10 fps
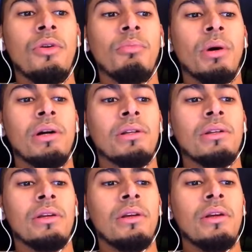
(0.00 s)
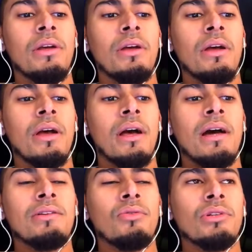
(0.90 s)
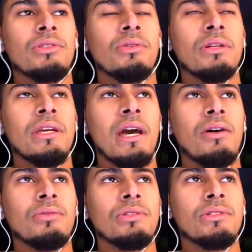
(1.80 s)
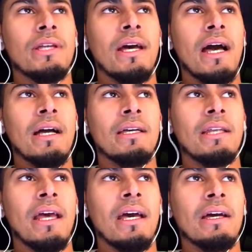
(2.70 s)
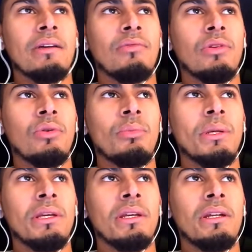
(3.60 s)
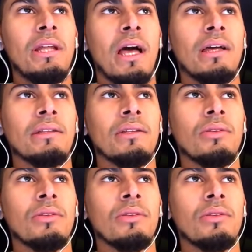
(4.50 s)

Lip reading: But I noticed on the couch that I can have an OBE a lot.